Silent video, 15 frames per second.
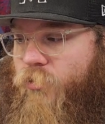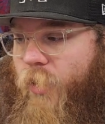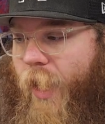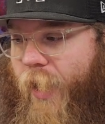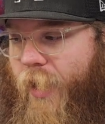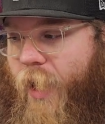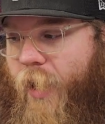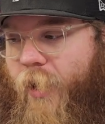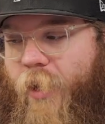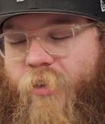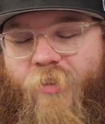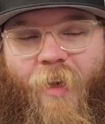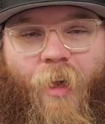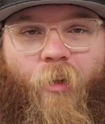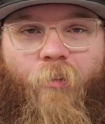Dragonite
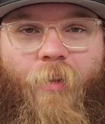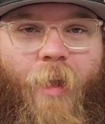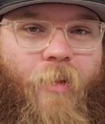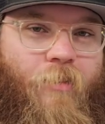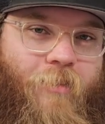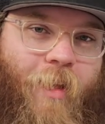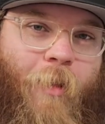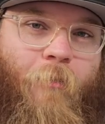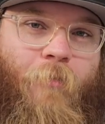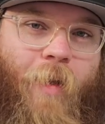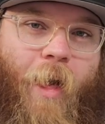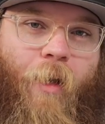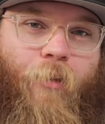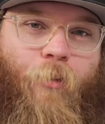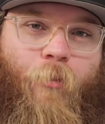has held that same
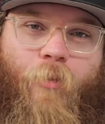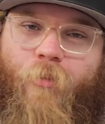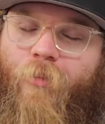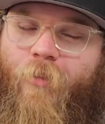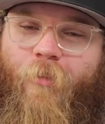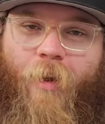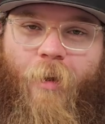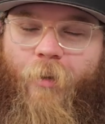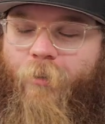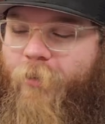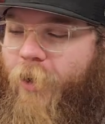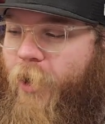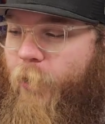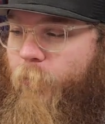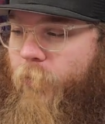value this entire
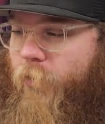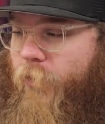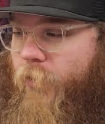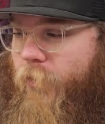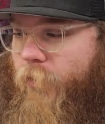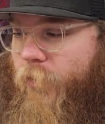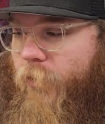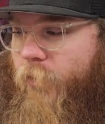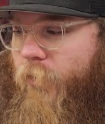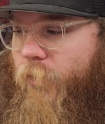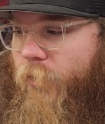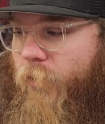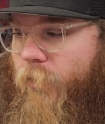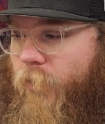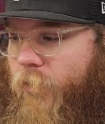time.
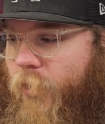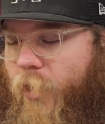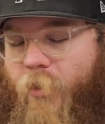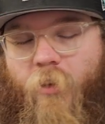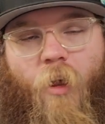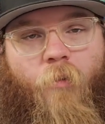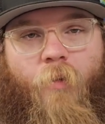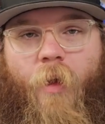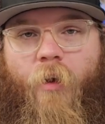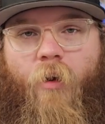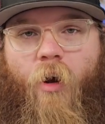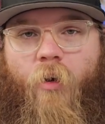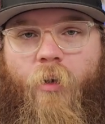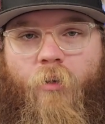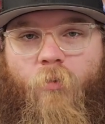I love that
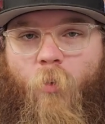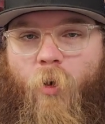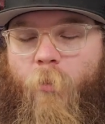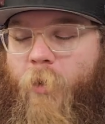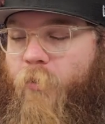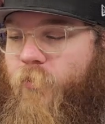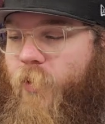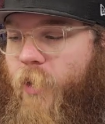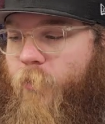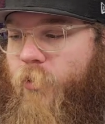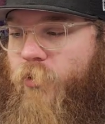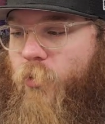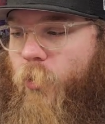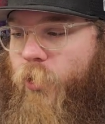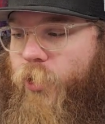card. That's one of my
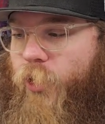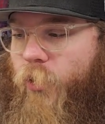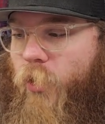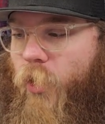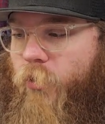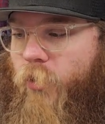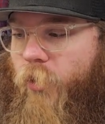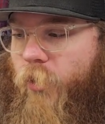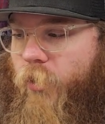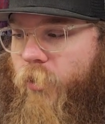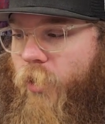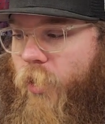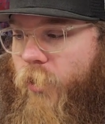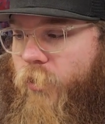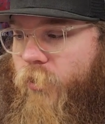favorite Sword and Shield alternate
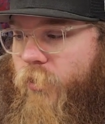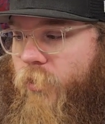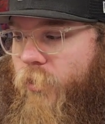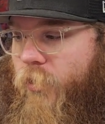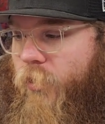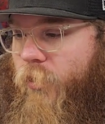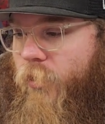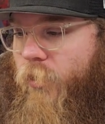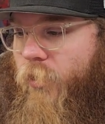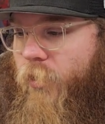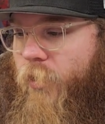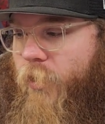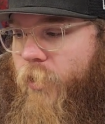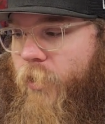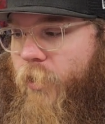cards.
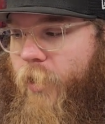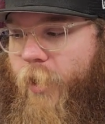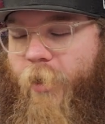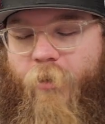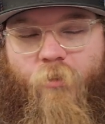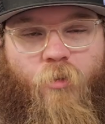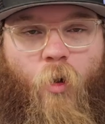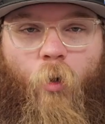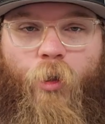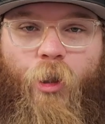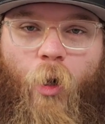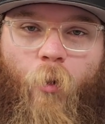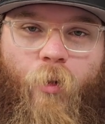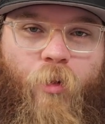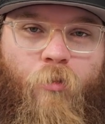And it's no
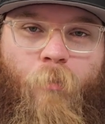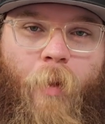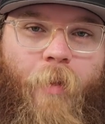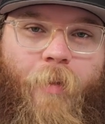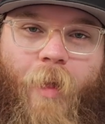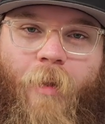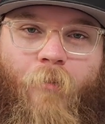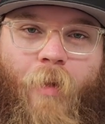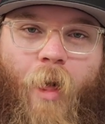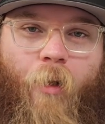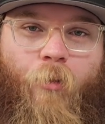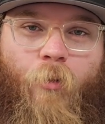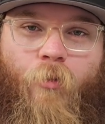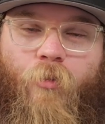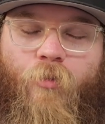joke, has been that
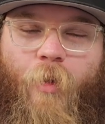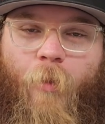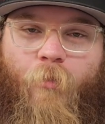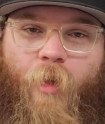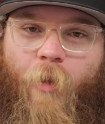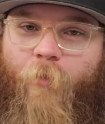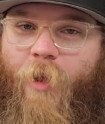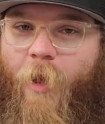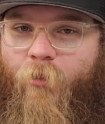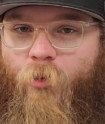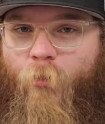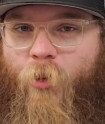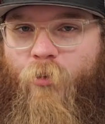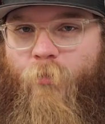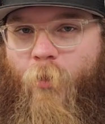value the same time. Not
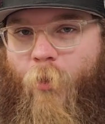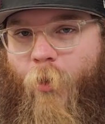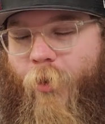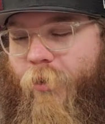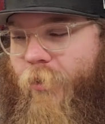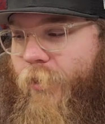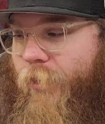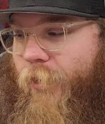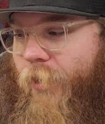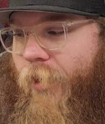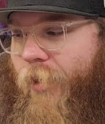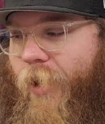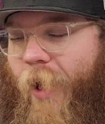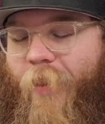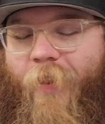too much more.
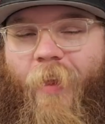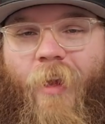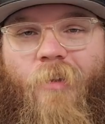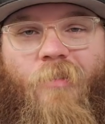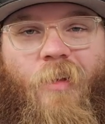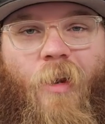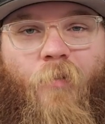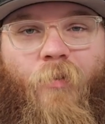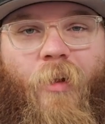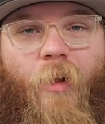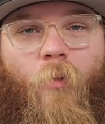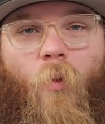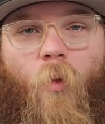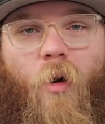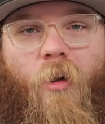I think I've seen it for
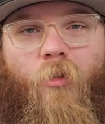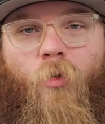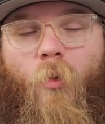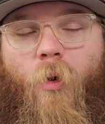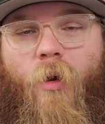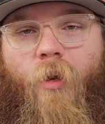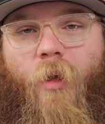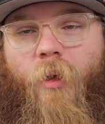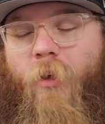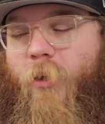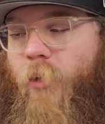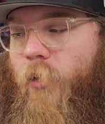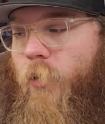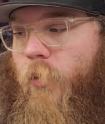like 120.